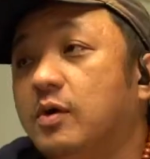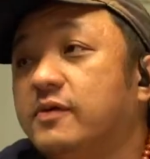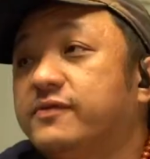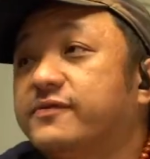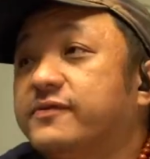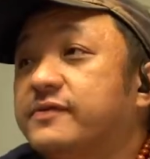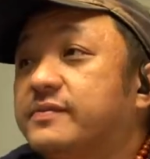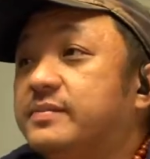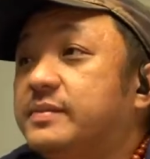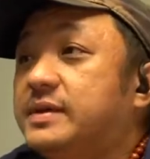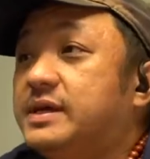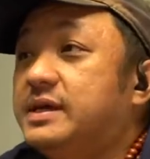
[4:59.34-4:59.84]

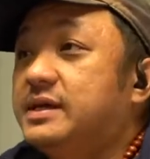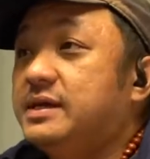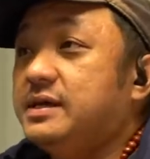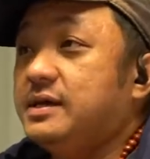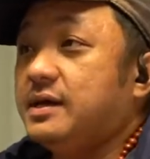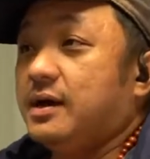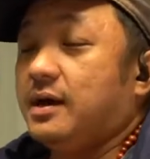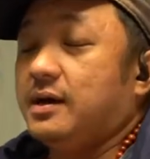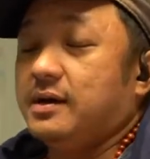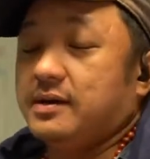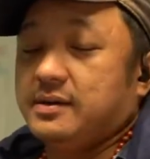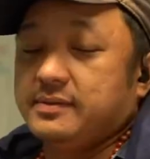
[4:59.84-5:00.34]
for me,
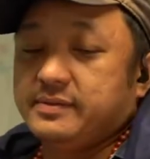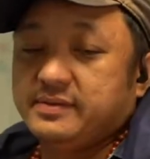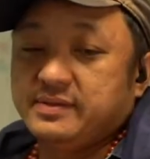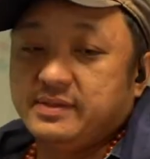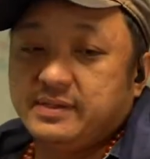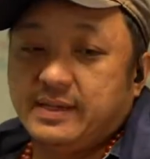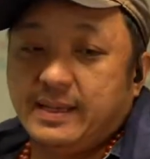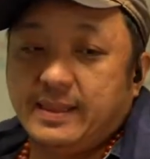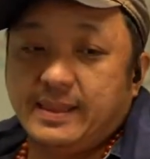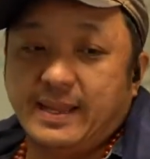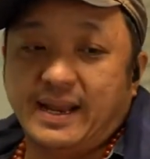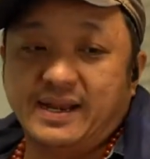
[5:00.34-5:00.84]
a
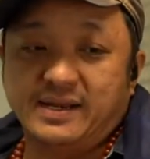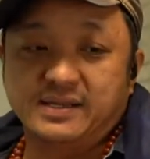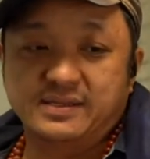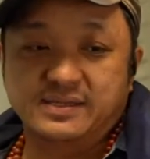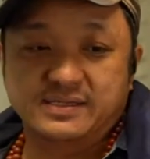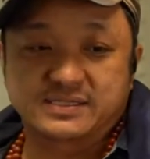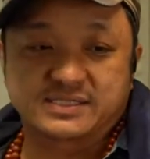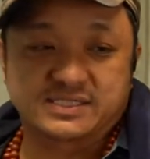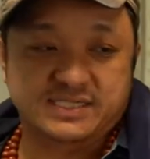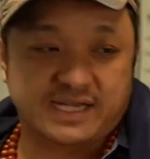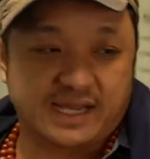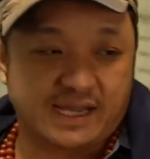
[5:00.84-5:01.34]
lot of the
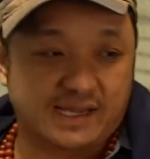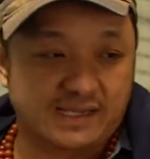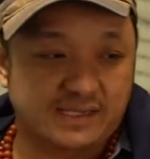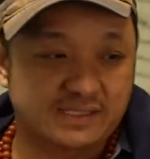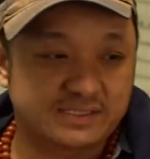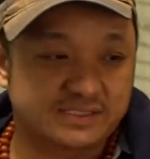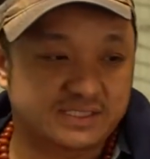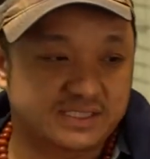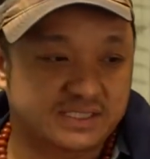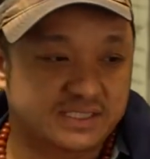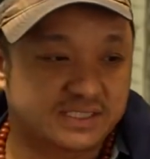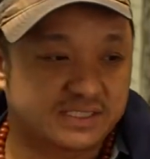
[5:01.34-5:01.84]

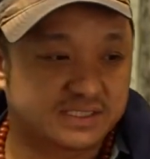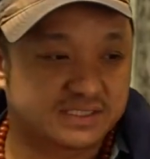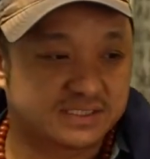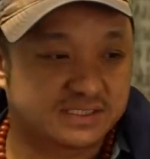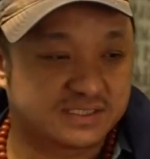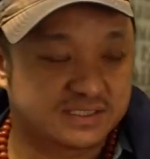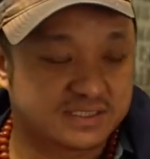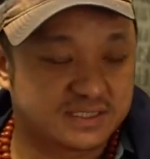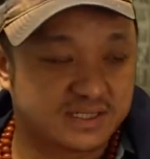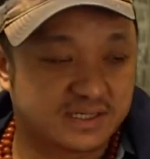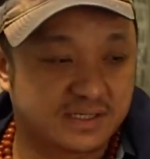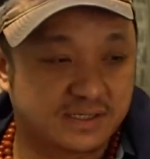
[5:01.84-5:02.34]

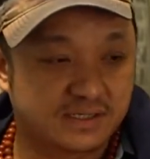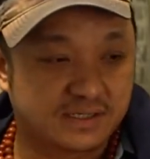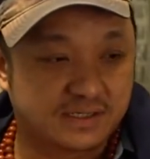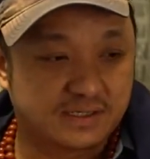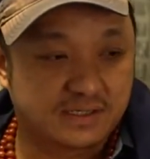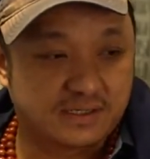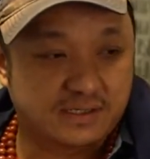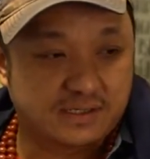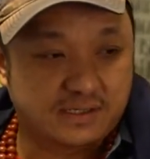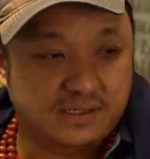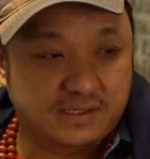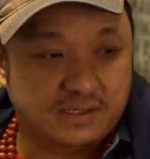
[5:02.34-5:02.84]
challenges
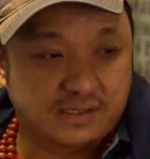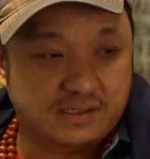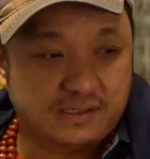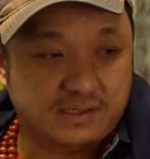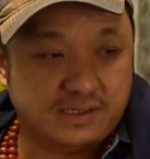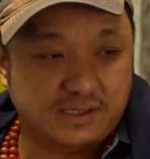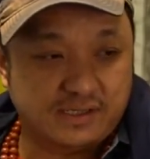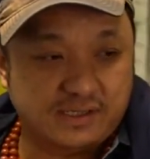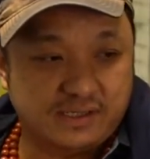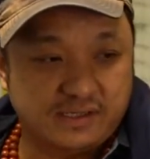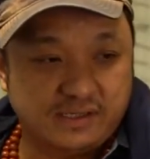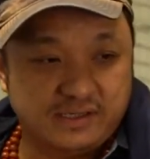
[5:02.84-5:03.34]

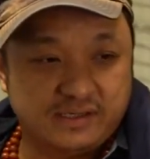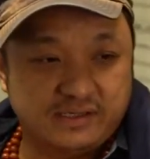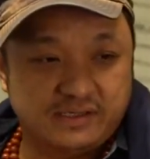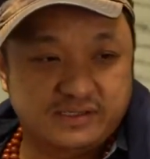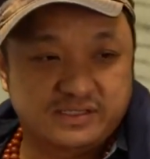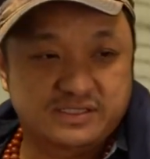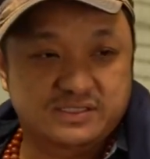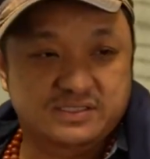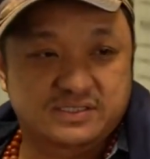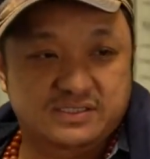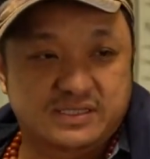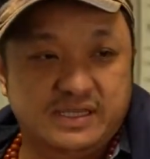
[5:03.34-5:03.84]

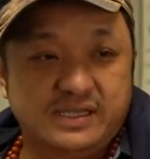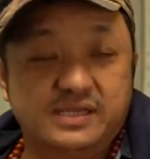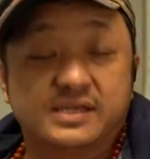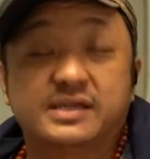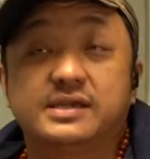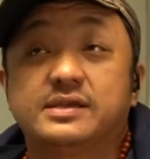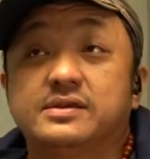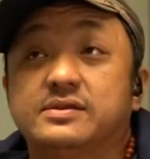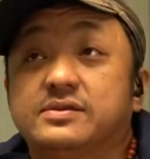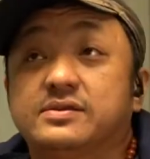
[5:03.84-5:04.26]
is thinking